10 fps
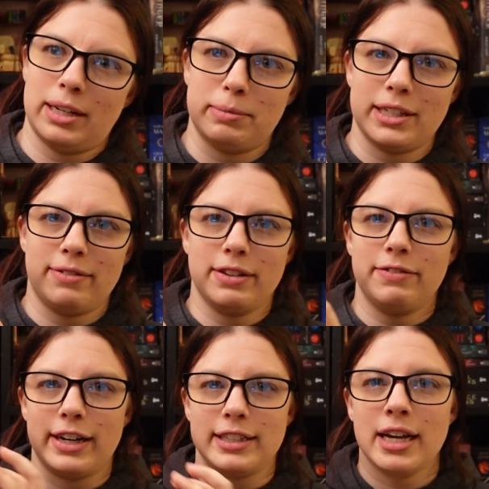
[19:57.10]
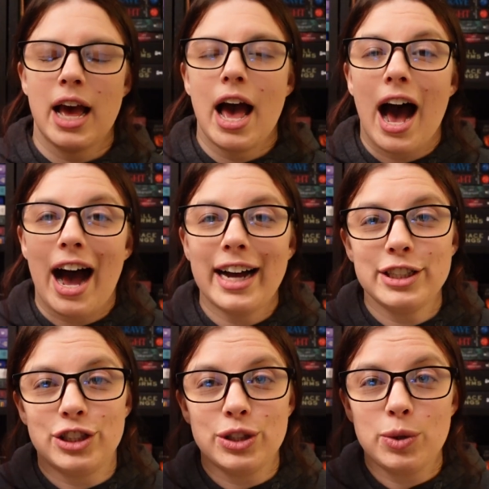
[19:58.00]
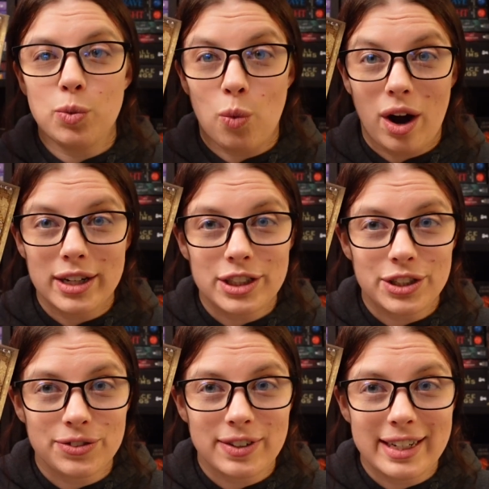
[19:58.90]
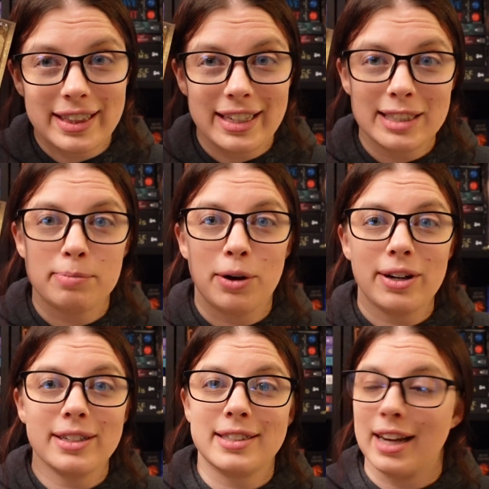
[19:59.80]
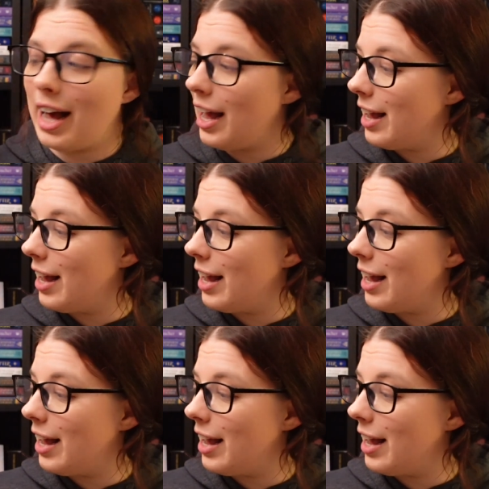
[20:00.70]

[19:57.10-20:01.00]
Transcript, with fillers: hit myself in the face. I do want to read these books. I